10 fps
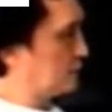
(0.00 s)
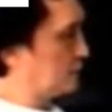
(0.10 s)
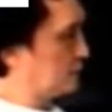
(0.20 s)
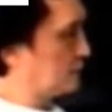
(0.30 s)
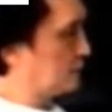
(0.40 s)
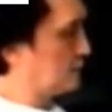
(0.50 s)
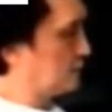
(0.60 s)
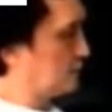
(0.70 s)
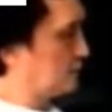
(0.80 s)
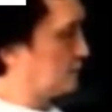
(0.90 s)

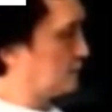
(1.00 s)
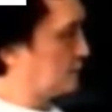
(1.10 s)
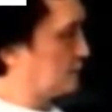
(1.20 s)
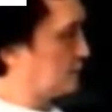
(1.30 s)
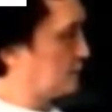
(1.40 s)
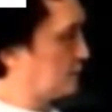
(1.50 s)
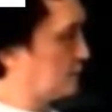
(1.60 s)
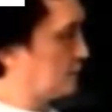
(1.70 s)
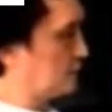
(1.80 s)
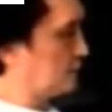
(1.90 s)

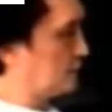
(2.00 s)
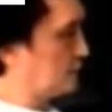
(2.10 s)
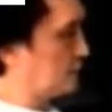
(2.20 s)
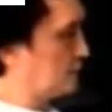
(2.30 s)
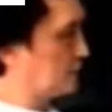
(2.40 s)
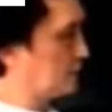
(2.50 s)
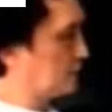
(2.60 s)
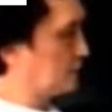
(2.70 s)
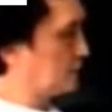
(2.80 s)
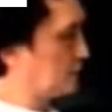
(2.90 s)

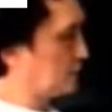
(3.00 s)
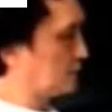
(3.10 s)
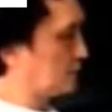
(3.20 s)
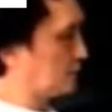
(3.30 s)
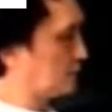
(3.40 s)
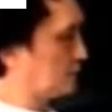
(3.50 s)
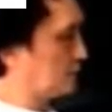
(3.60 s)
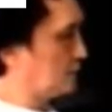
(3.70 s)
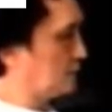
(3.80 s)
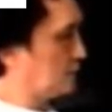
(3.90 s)

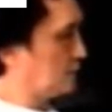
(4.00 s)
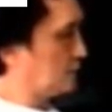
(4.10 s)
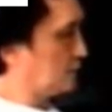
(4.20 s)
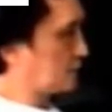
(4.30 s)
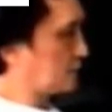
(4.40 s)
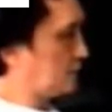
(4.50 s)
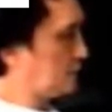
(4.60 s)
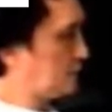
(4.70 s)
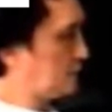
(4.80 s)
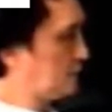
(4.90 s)

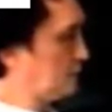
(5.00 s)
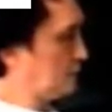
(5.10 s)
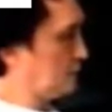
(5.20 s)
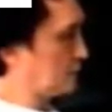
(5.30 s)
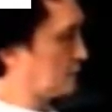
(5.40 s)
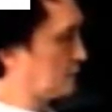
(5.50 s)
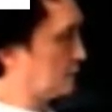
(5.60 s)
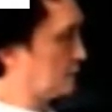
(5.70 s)
(silent)